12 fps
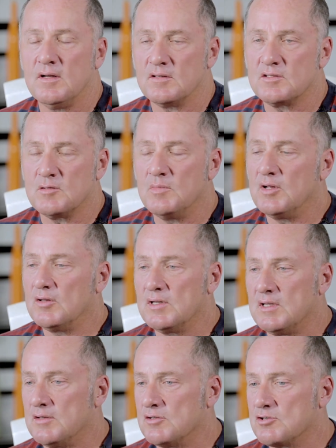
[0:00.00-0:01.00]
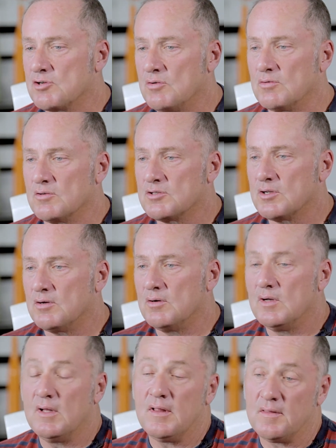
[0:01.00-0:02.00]
stability in the shoulder. So
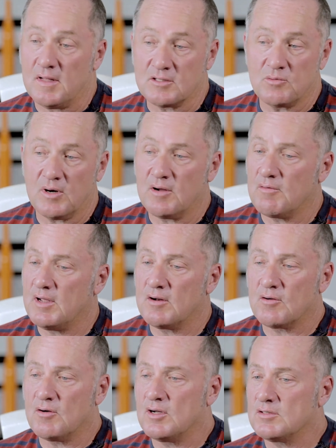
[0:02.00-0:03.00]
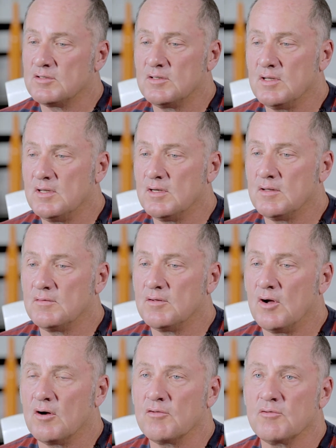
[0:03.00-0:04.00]
that's when I ran across the
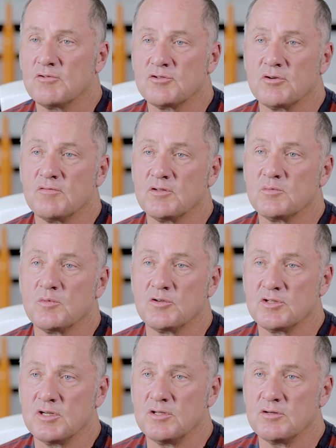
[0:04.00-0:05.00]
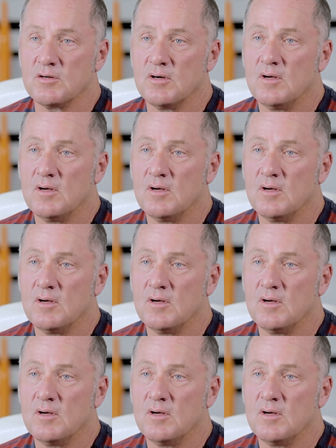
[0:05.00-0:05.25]
Arthrosurface procedure.